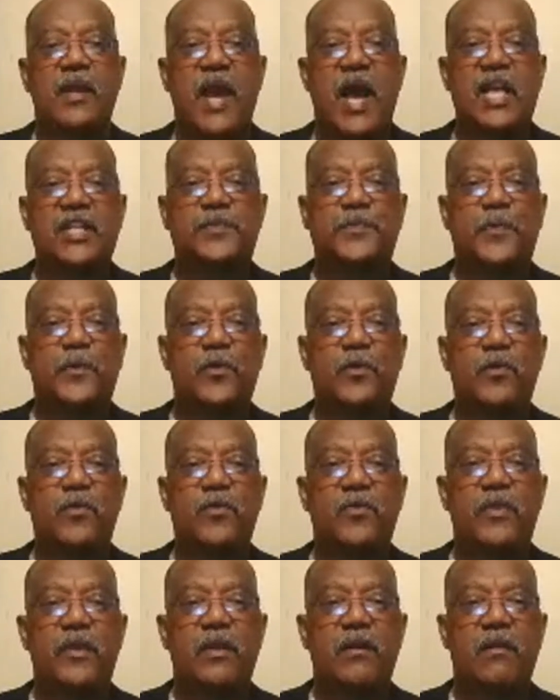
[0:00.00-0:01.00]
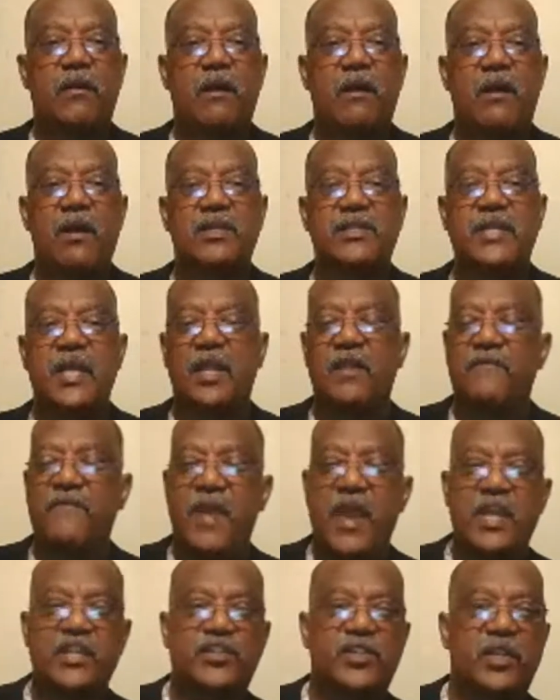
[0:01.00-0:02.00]
gospel. There are
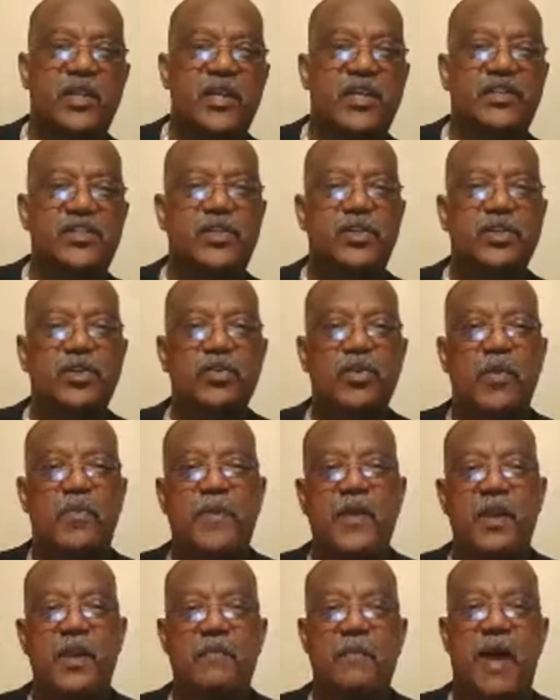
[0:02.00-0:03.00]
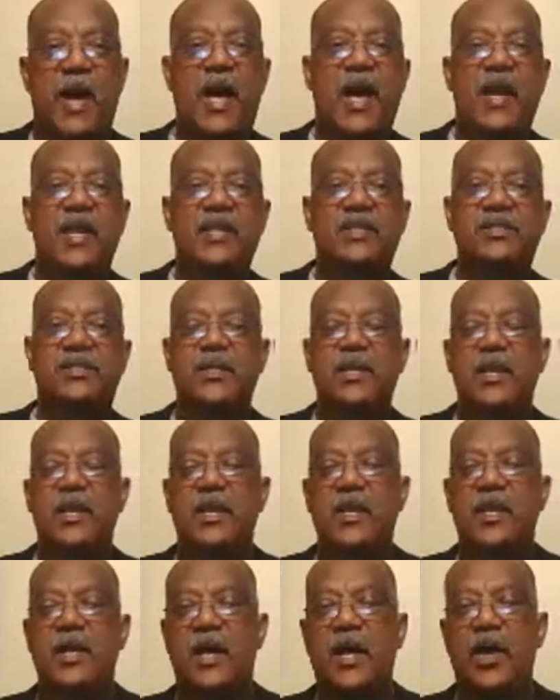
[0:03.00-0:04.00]
televangelists who epitomize
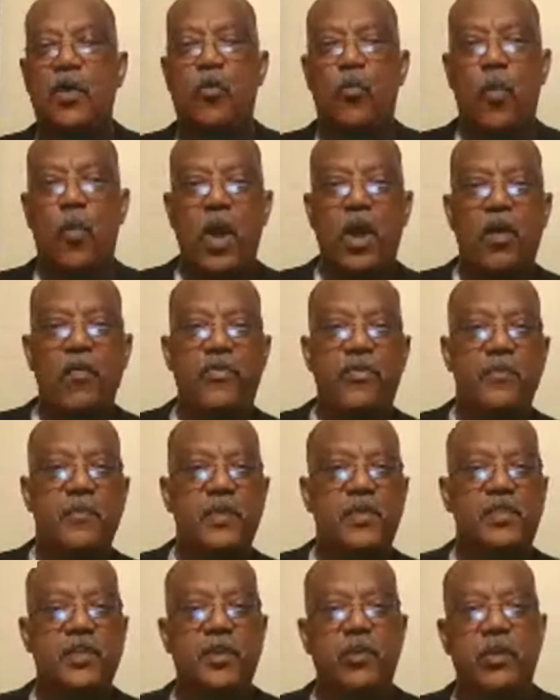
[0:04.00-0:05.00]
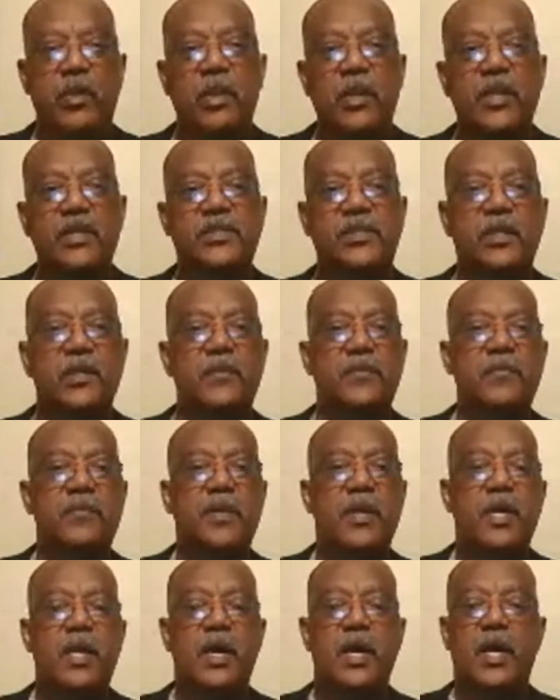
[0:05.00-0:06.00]
wealth and
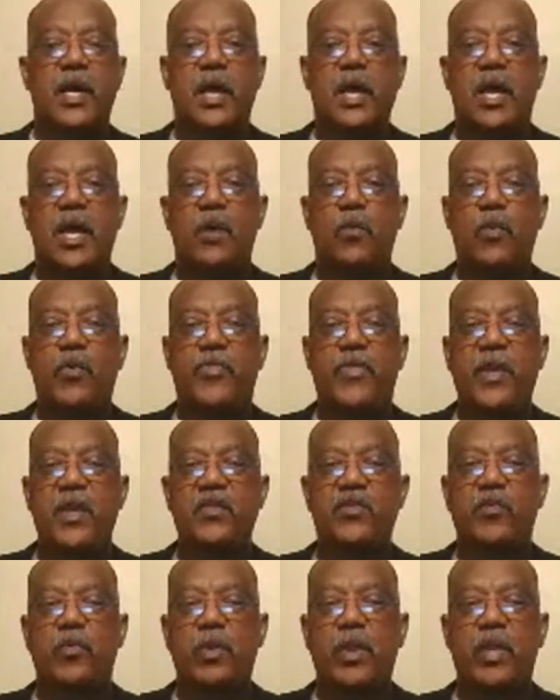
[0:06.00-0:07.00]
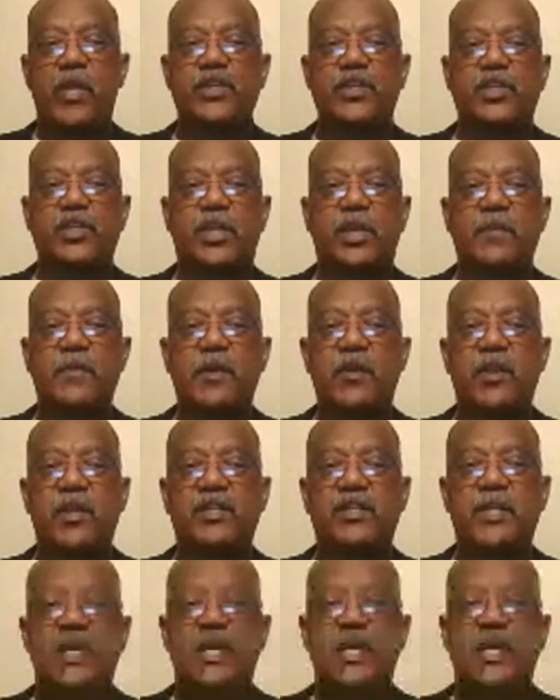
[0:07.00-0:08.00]
materialism within the religious
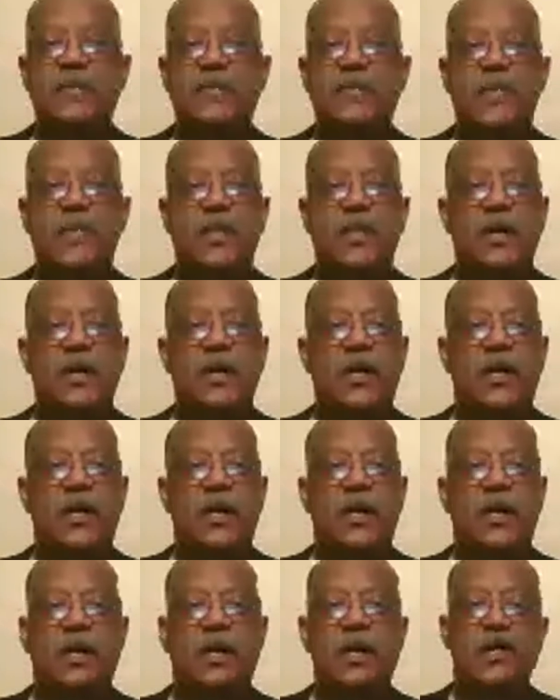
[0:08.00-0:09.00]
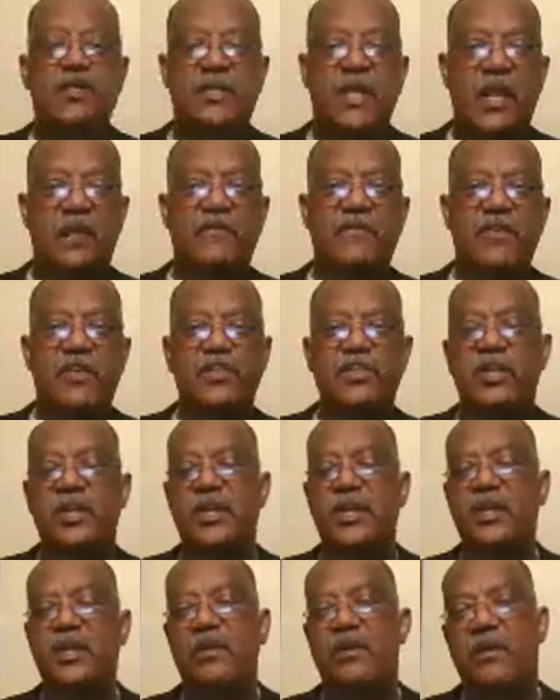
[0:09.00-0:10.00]
community, on
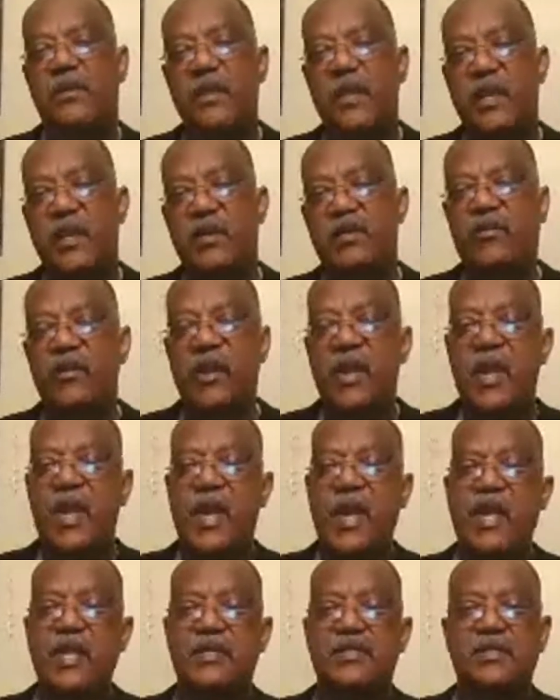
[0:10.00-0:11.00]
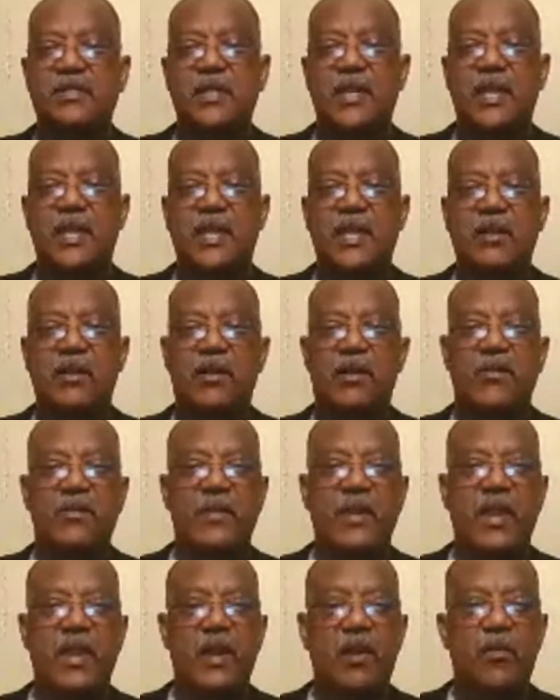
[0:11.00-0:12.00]
television, on the internet, and
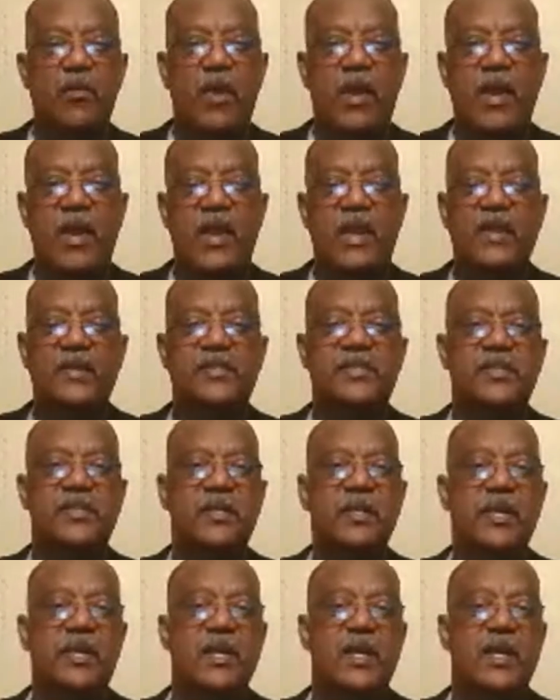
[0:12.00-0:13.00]
on the airways.